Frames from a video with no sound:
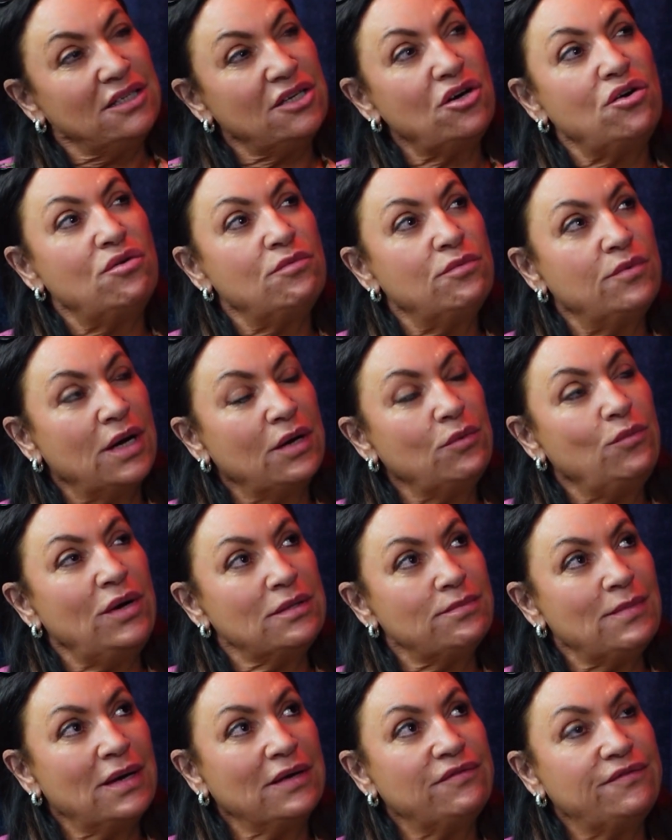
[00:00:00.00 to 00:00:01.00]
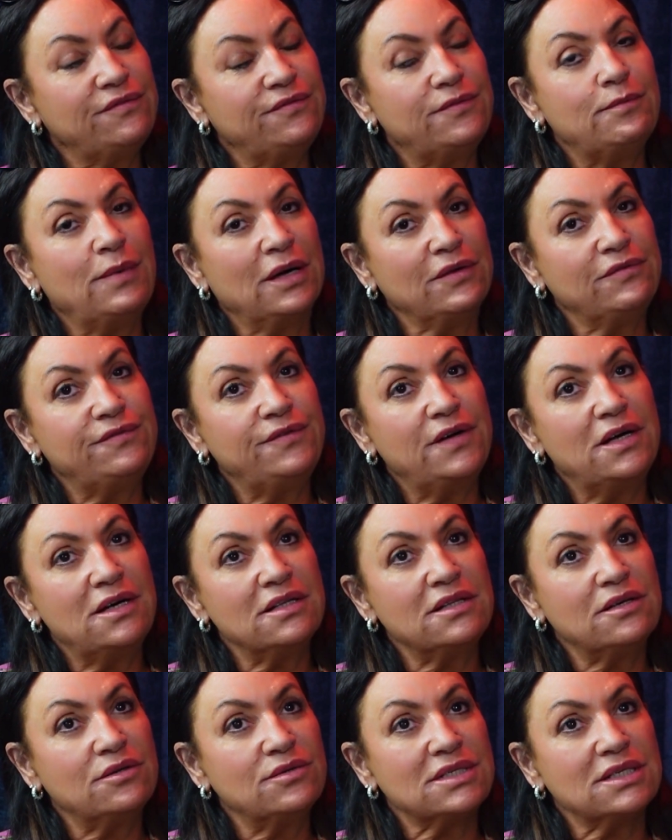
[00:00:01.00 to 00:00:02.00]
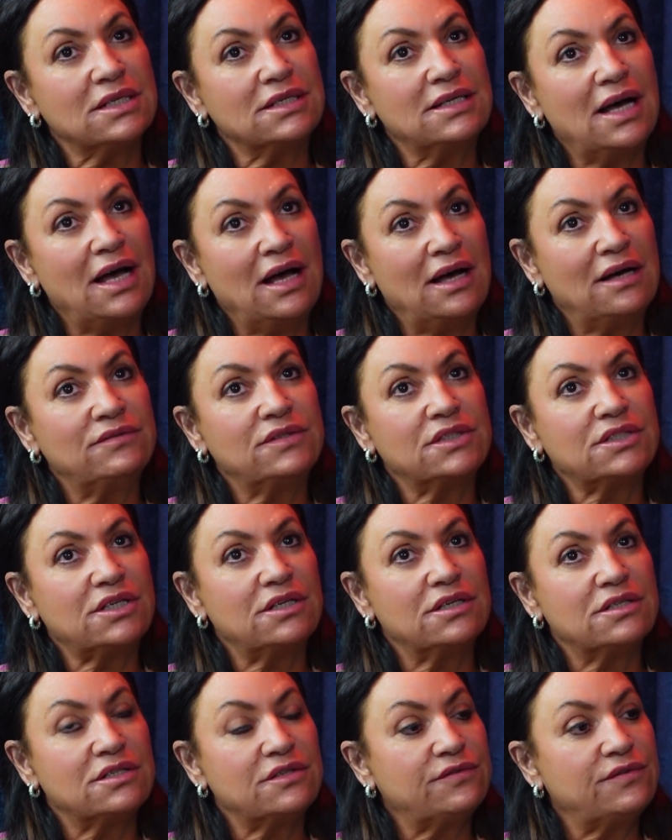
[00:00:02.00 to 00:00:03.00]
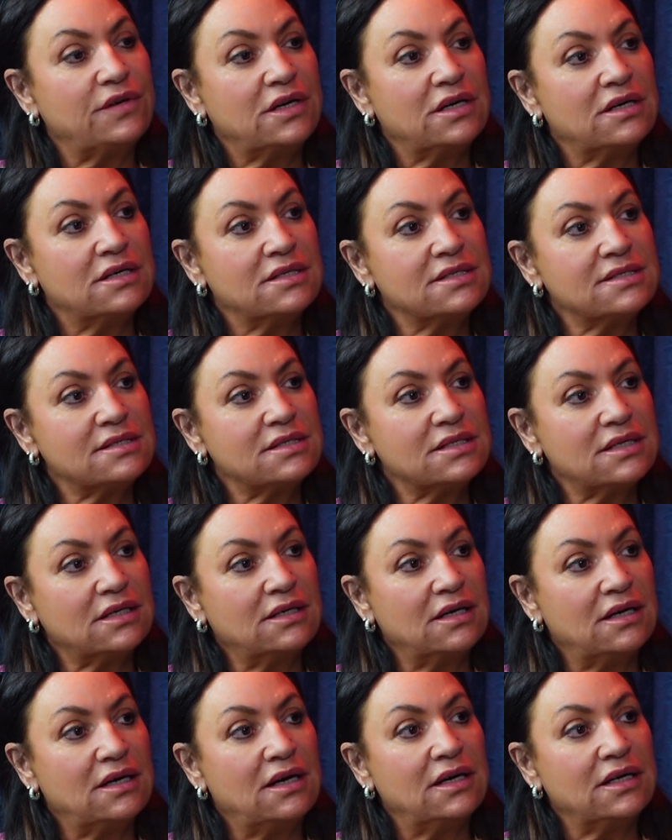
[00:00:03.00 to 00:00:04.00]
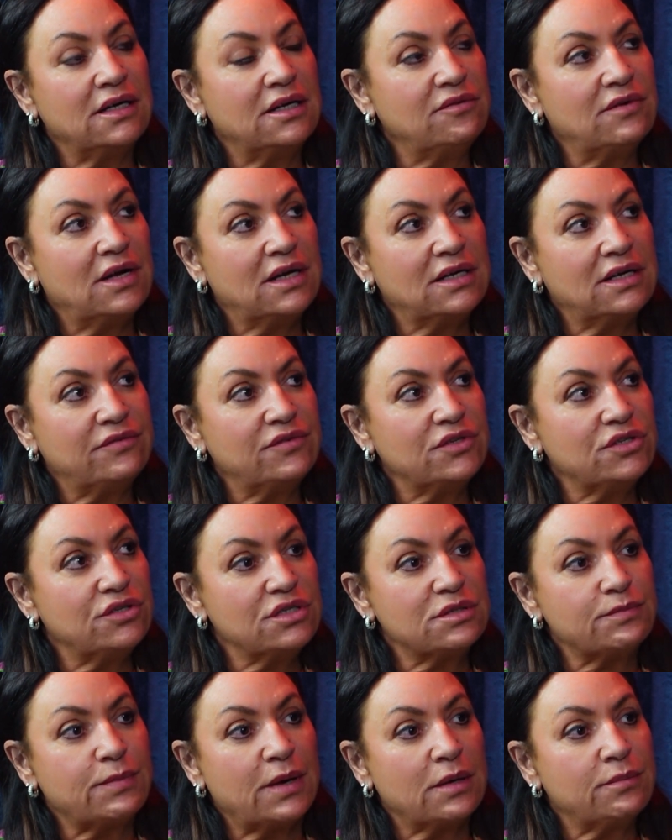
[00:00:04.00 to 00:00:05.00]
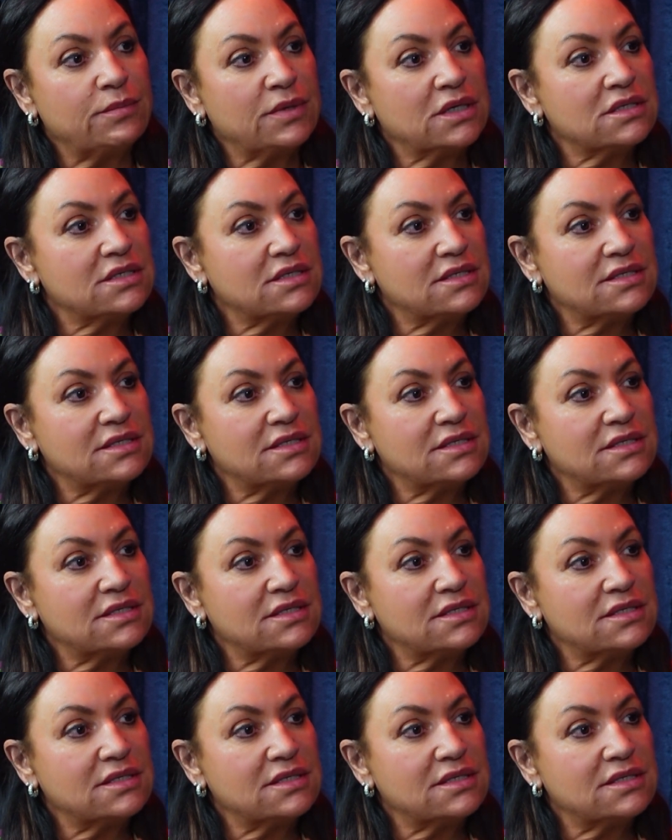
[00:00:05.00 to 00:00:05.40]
No, with my father was an avid current affairs guy. He read every newspaper.